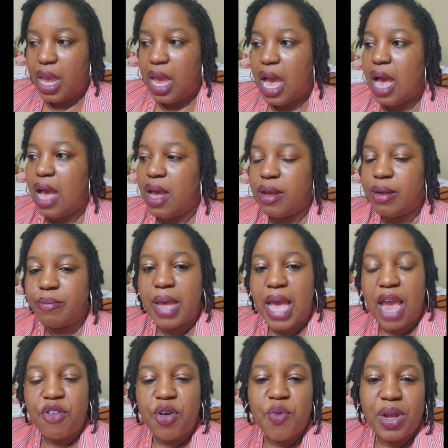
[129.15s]

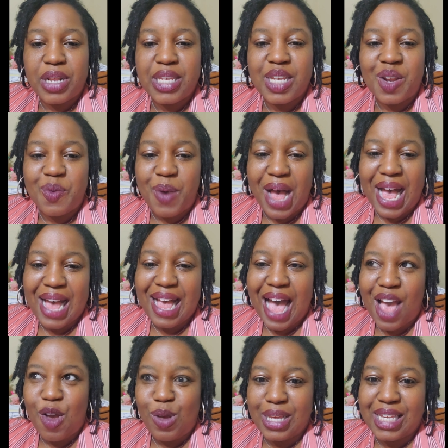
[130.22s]
every once in a while
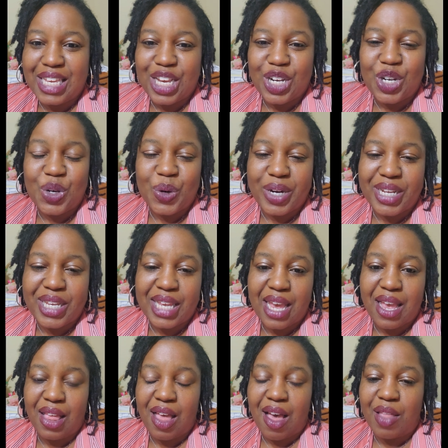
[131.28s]
I will see a short
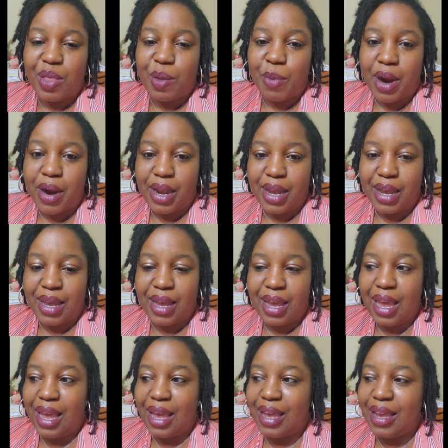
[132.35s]
sale on the market
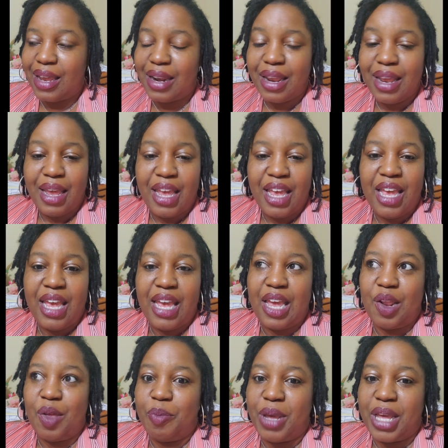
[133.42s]
and
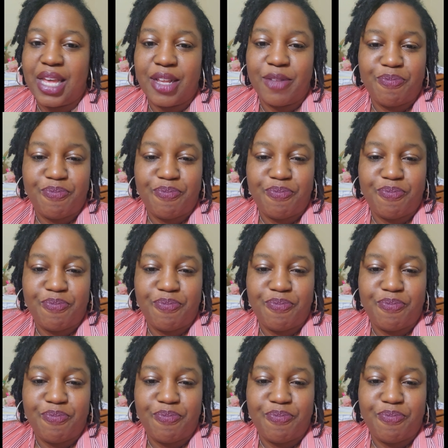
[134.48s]
it'll be a